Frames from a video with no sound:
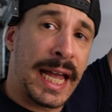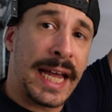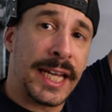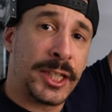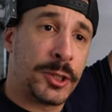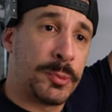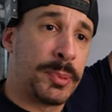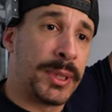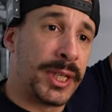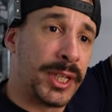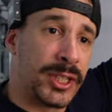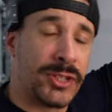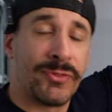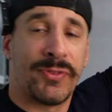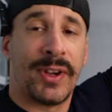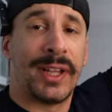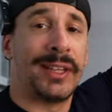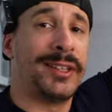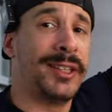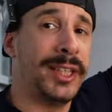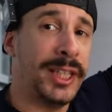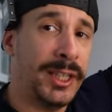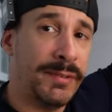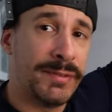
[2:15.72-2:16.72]
hatch, because if I
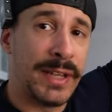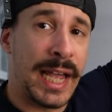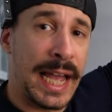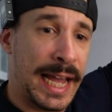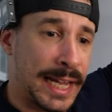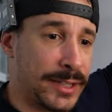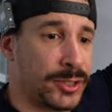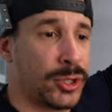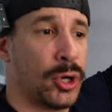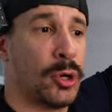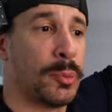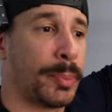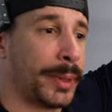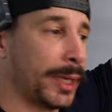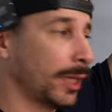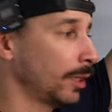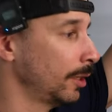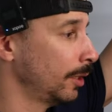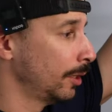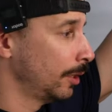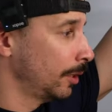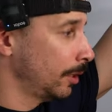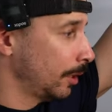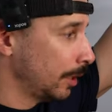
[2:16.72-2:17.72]
leave the hatch
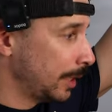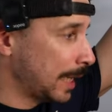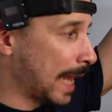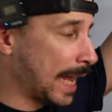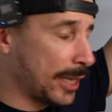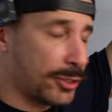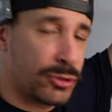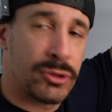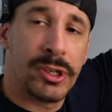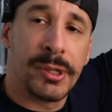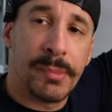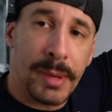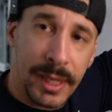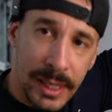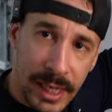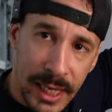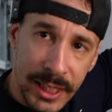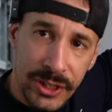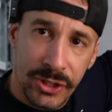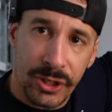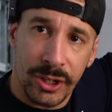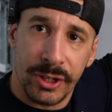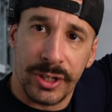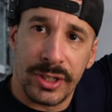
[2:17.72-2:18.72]
open, naturally my
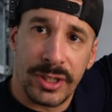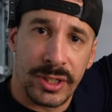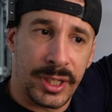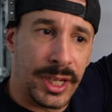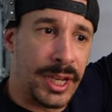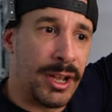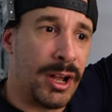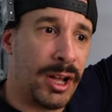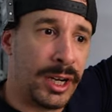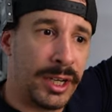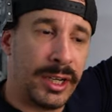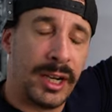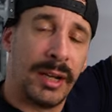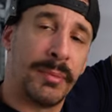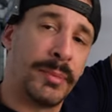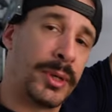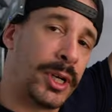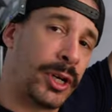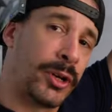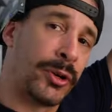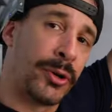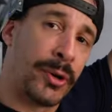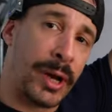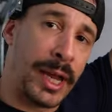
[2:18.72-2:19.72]
lights are gonna stay on and I'm
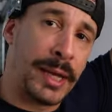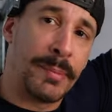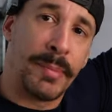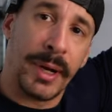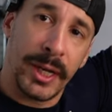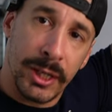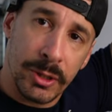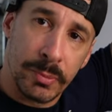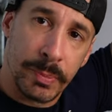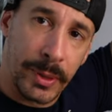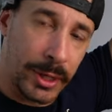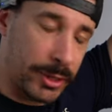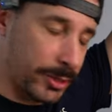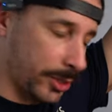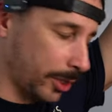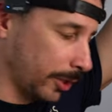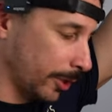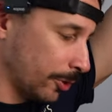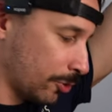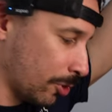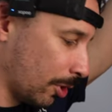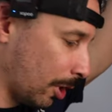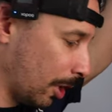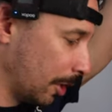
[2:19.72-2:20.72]
gonna create my own
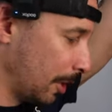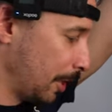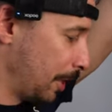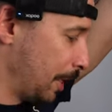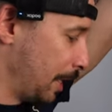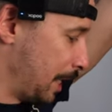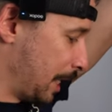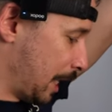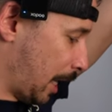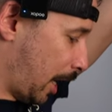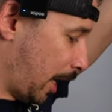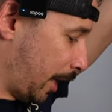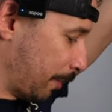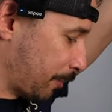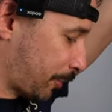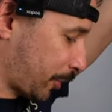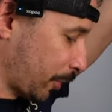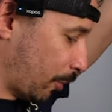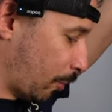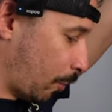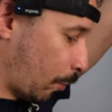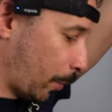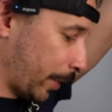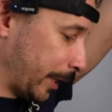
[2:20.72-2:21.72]
parasitic draw.
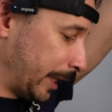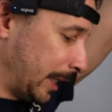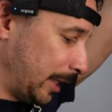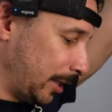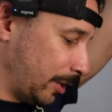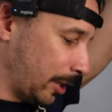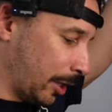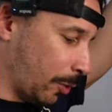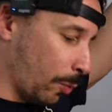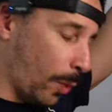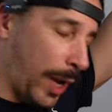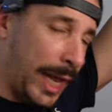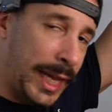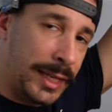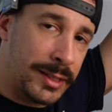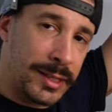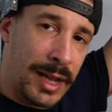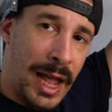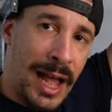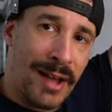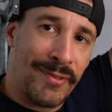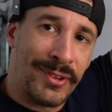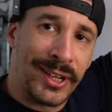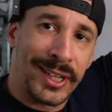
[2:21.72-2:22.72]
So we need a way
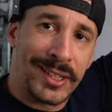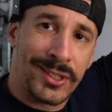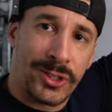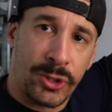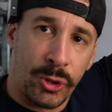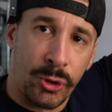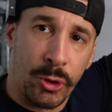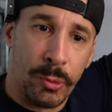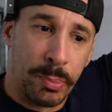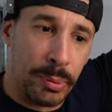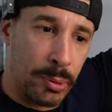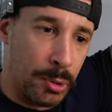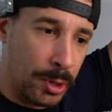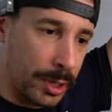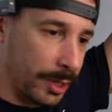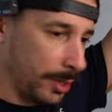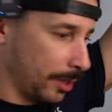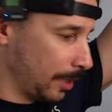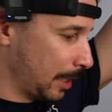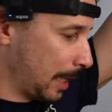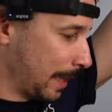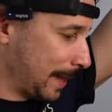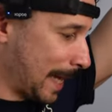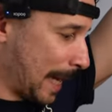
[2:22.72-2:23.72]
to have an external
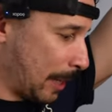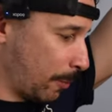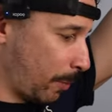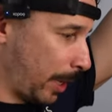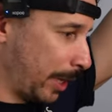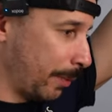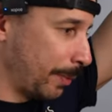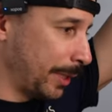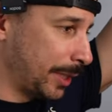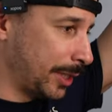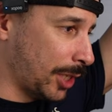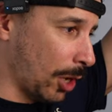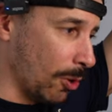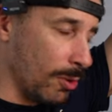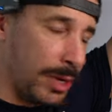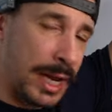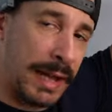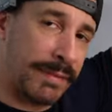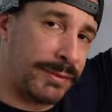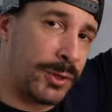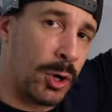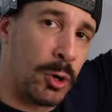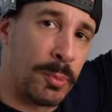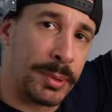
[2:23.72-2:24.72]
port. That way we don't
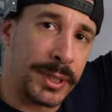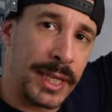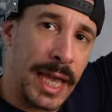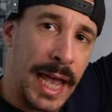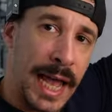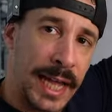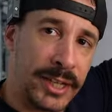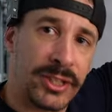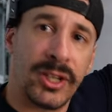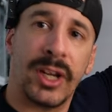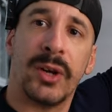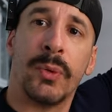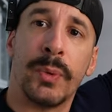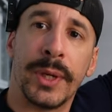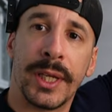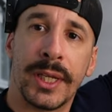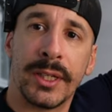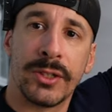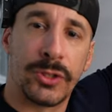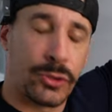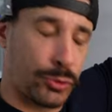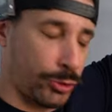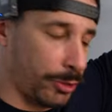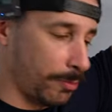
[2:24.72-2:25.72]
have to open the hatch and we
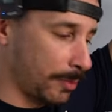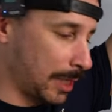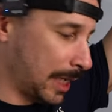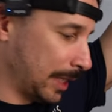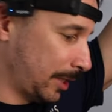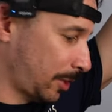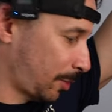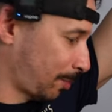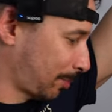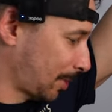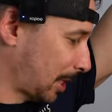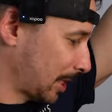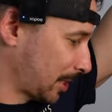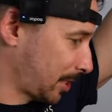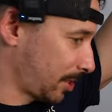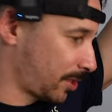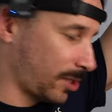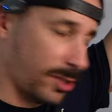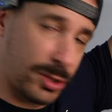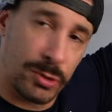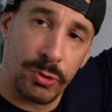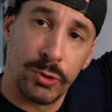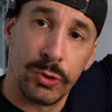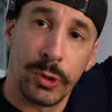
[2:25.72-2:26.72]
can streamline this
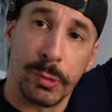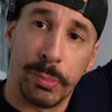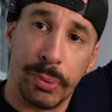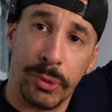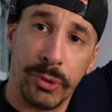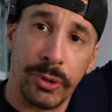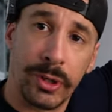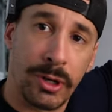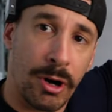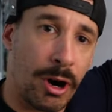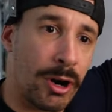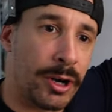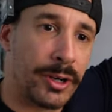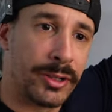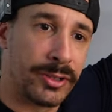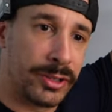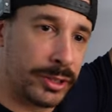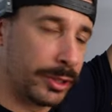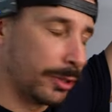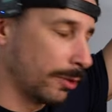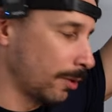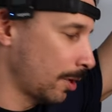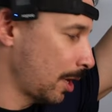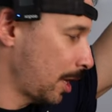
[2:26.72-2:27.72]
process as soon as we pull the car
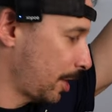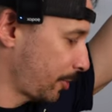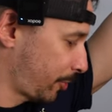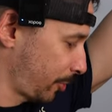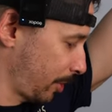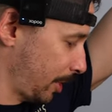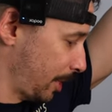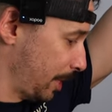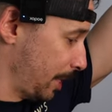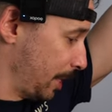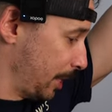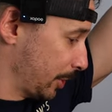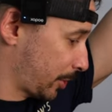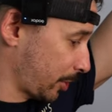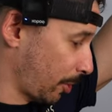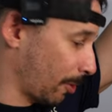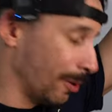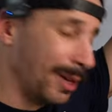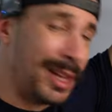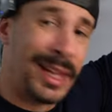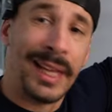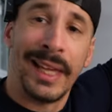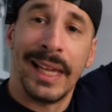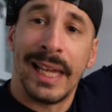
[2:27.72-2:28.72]
into the garage.
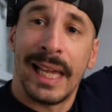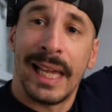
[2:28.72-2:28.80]
So